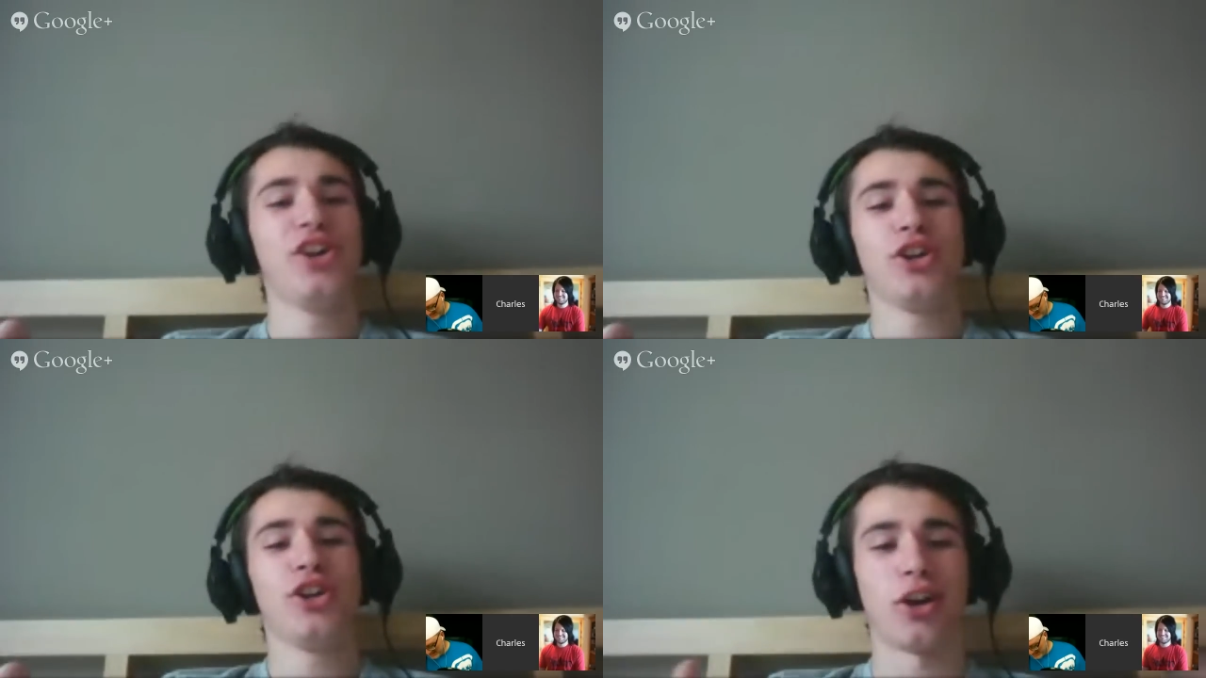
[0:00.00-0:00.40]

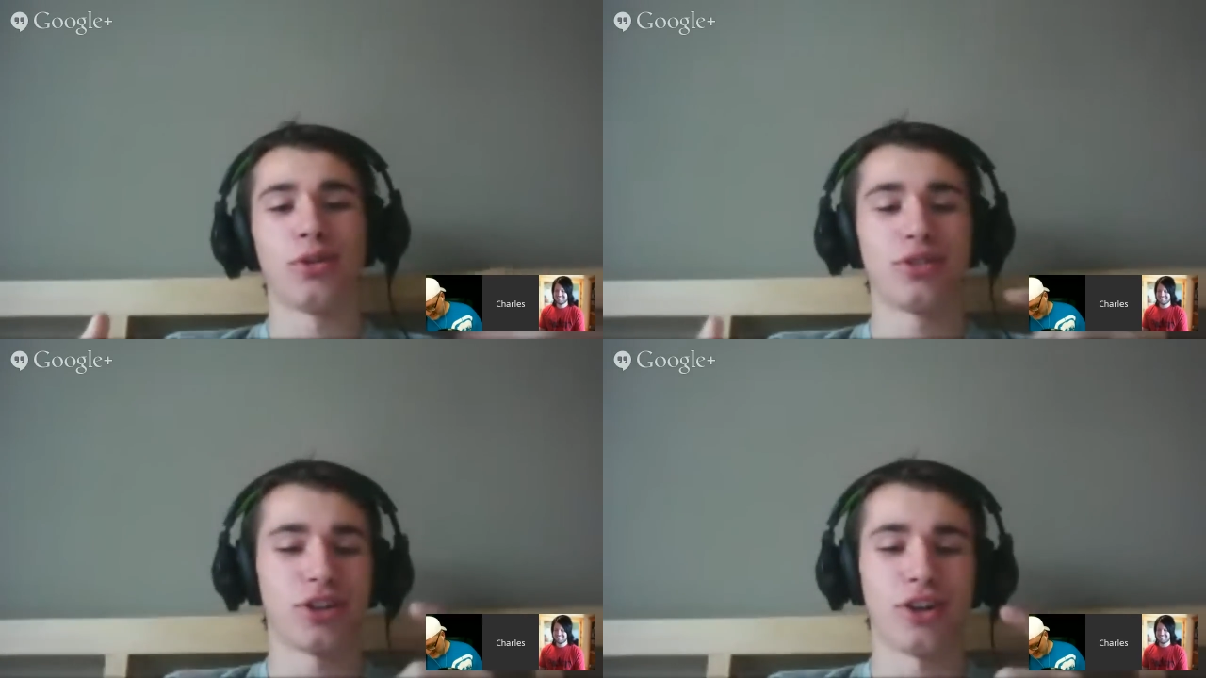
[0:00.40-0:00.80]

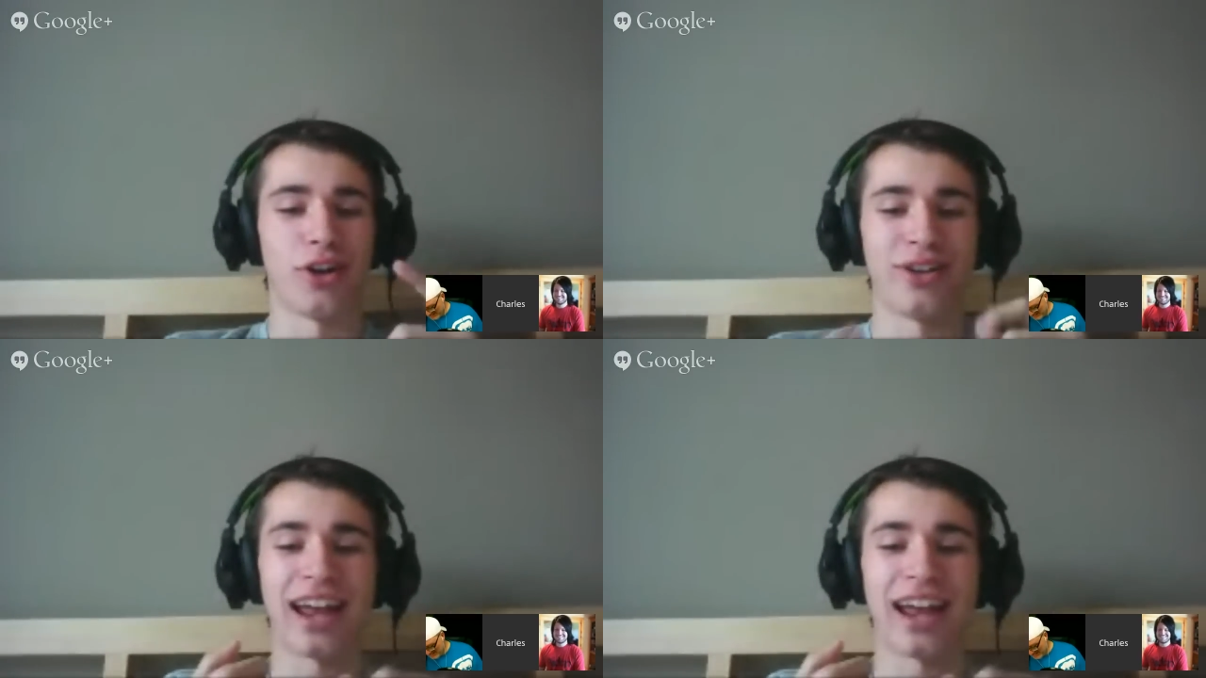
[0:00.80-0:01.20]
so
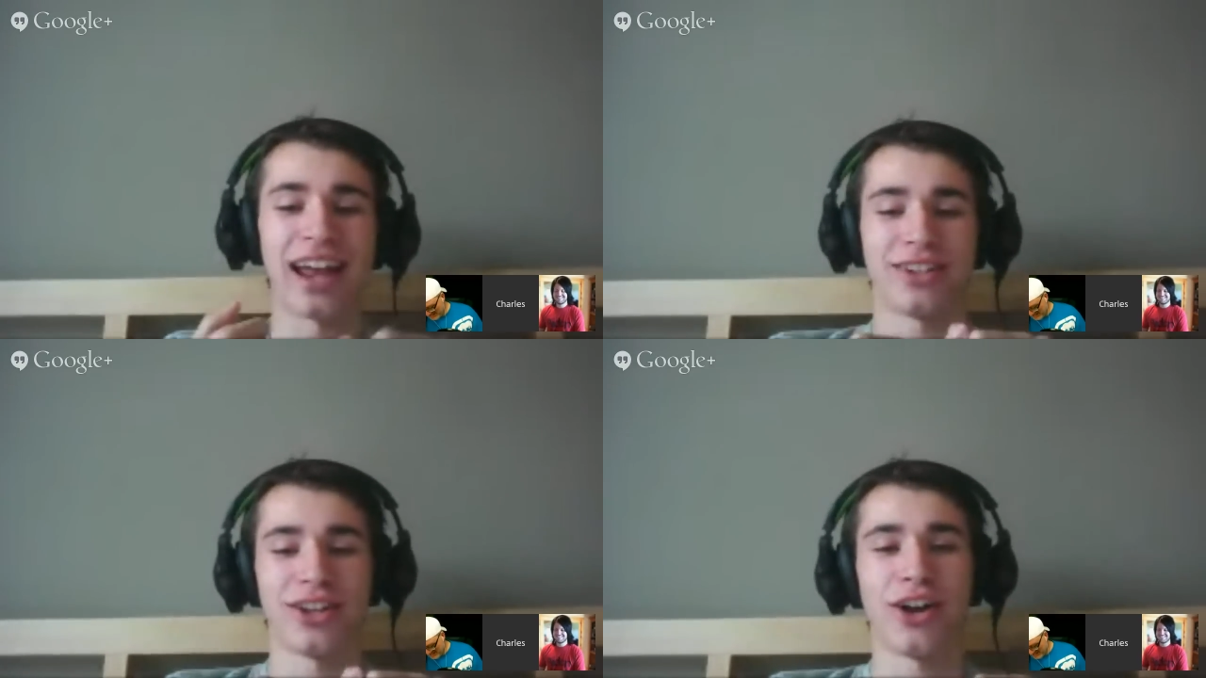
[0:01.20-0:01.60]
negative
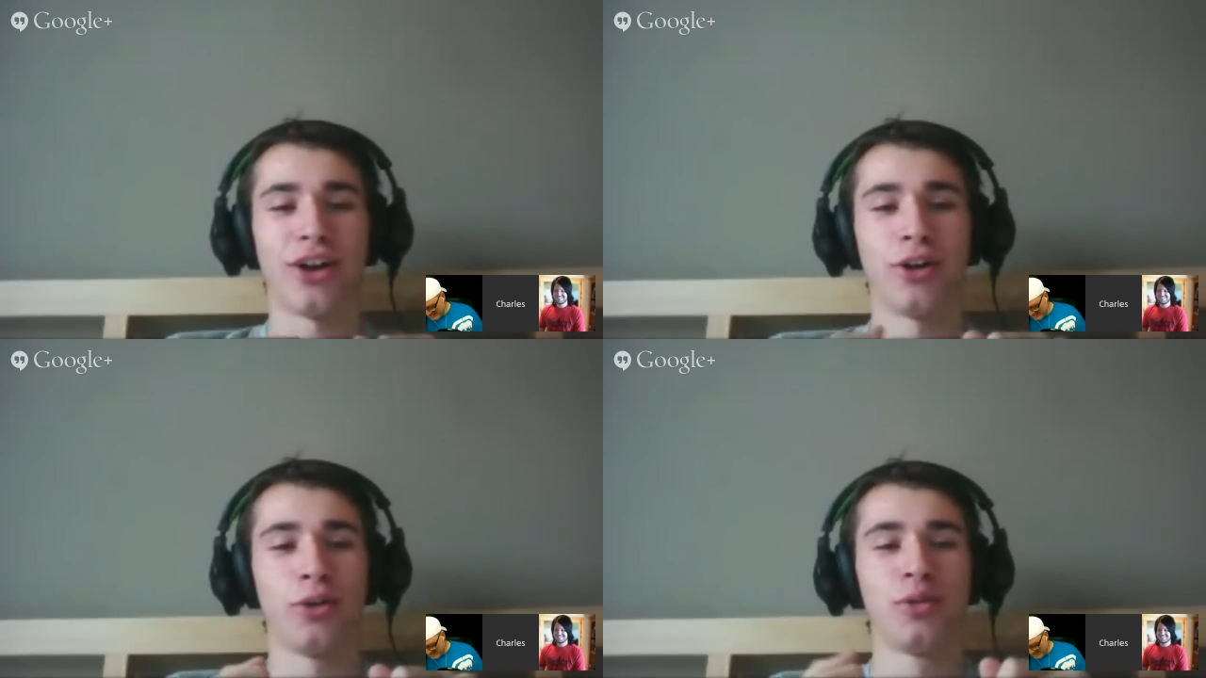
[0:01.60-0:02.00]

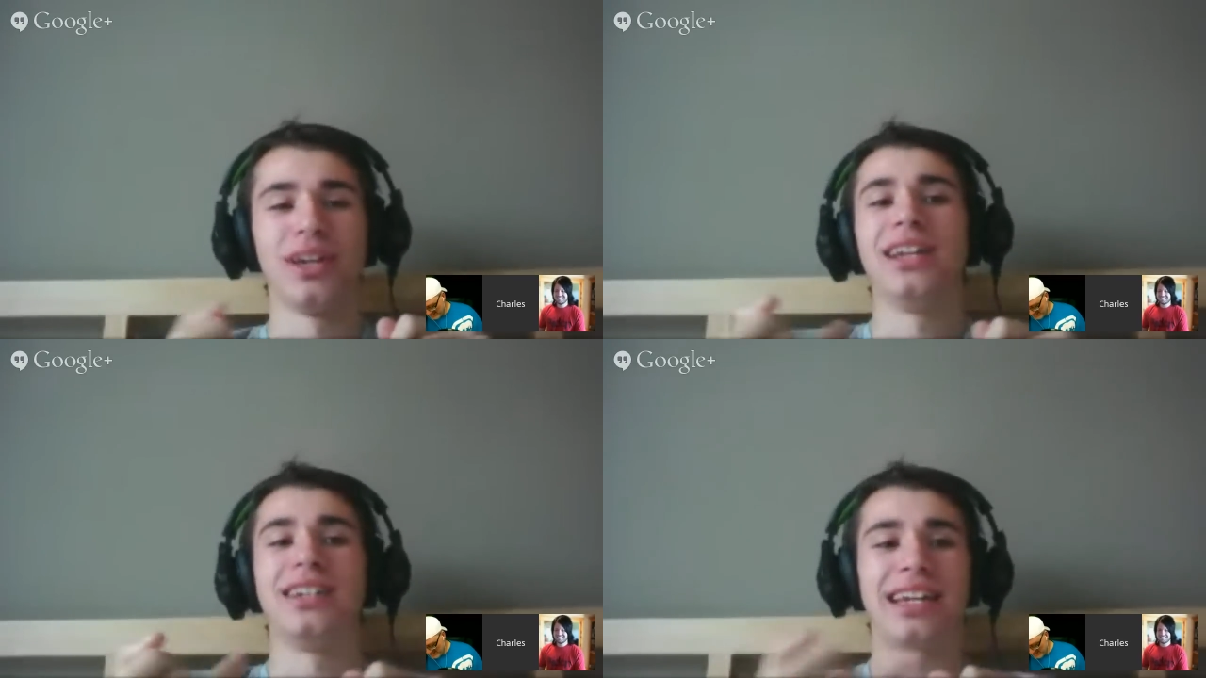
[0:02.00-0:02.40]
SEO,
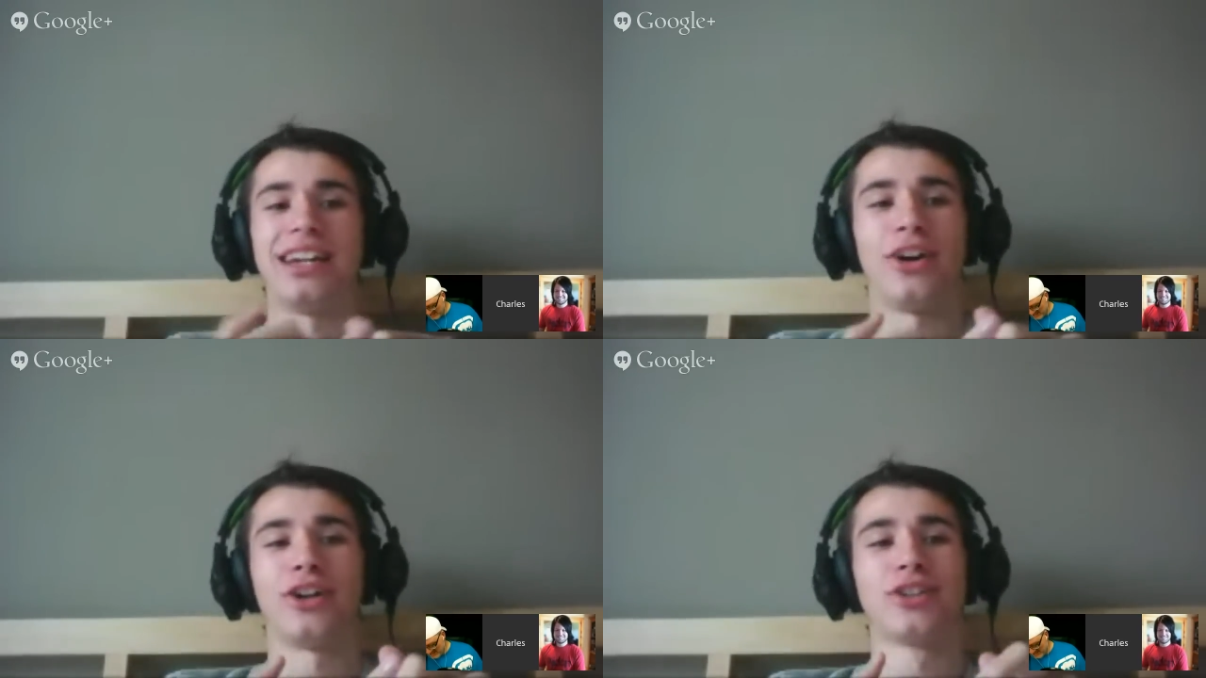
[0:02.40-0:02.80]

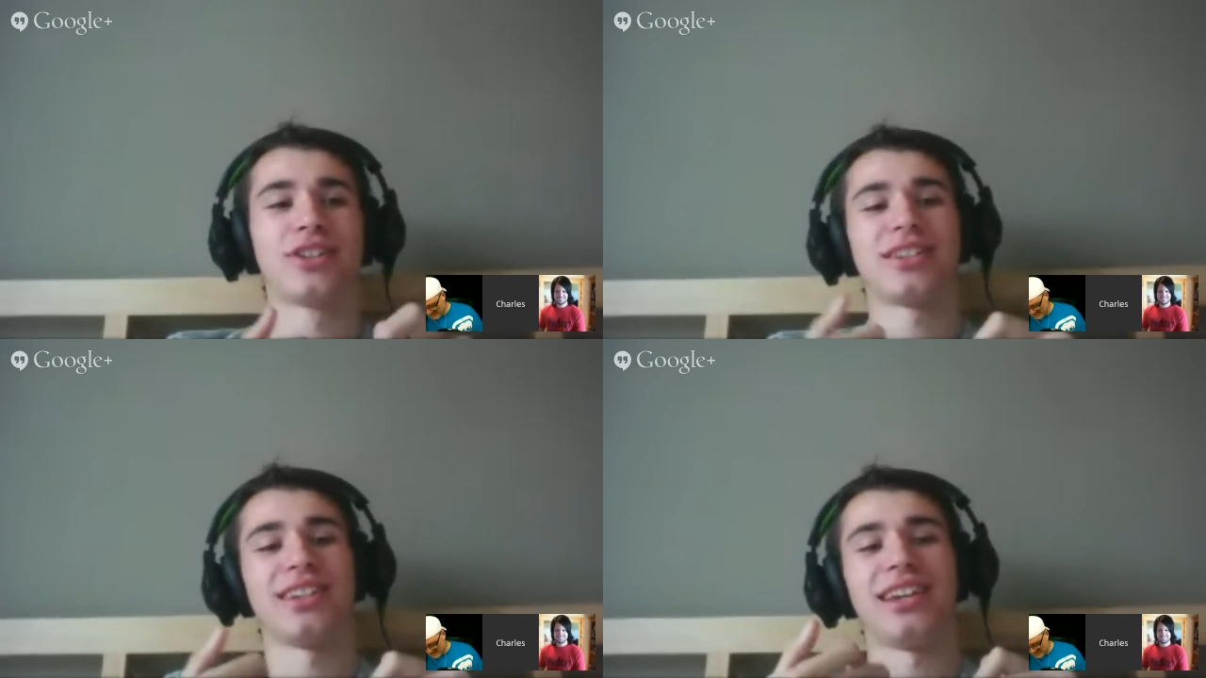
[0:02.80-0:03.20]

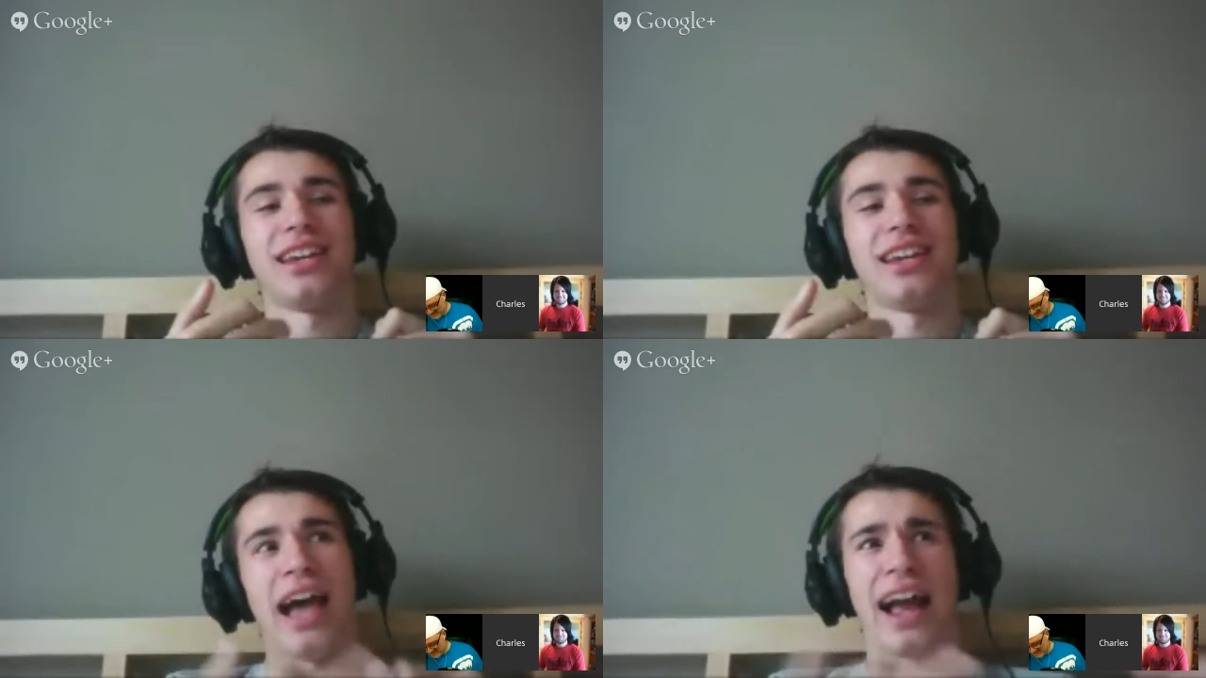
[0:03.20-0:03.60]
DDoS,
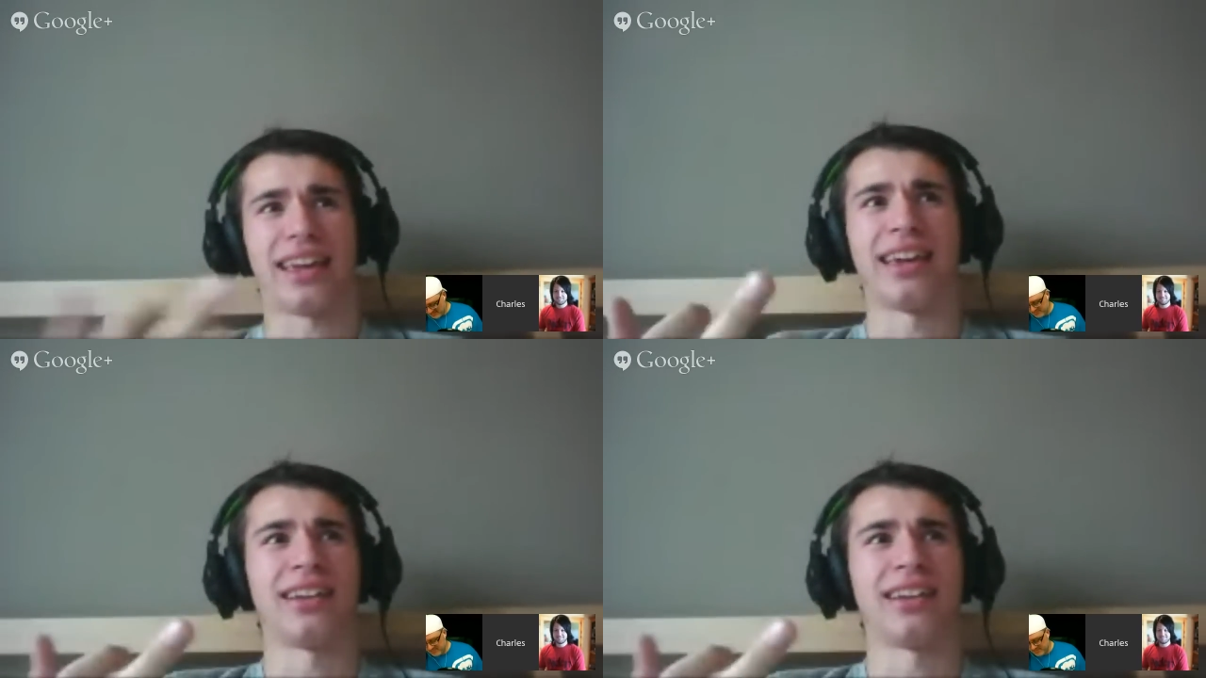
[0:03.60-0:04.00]

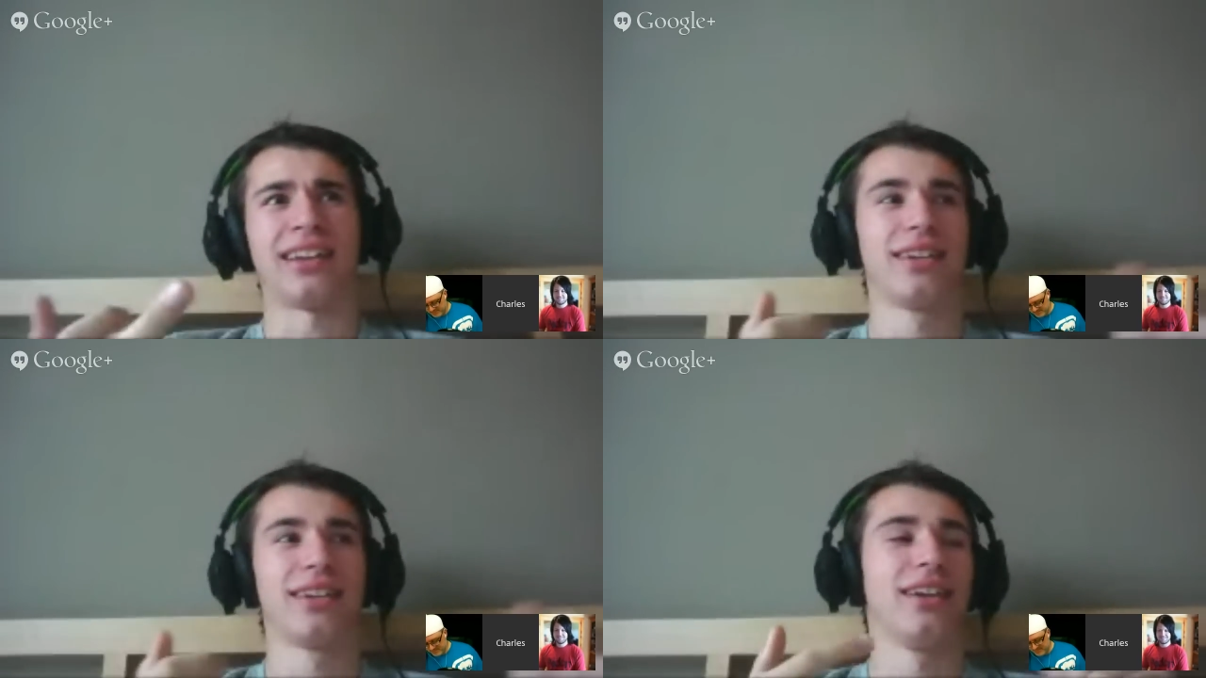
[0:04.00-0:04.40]
hacking,